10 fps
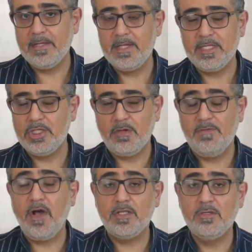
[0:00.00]
It's just
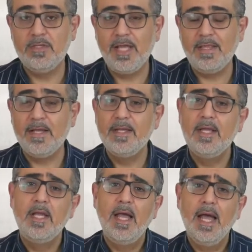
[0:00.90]
far too tender
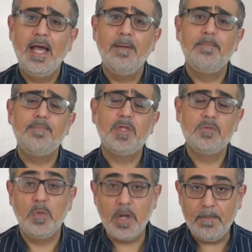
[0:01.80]
because
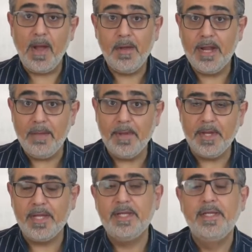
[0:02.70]
we want to bite on our
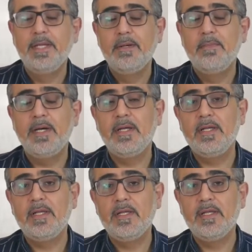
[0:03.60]
burger, but
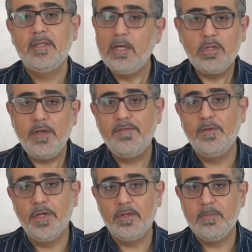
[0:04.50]
they'll do it
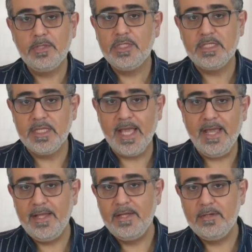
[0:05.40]
for you. The butcher doesn't
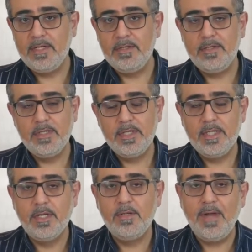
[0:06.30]
care.
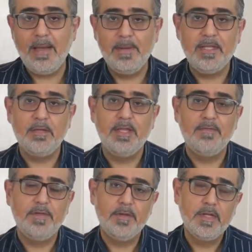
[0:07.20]
He'll happily do that
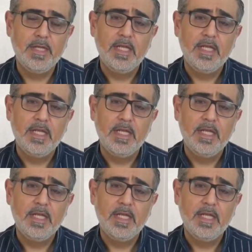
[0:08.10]
for you.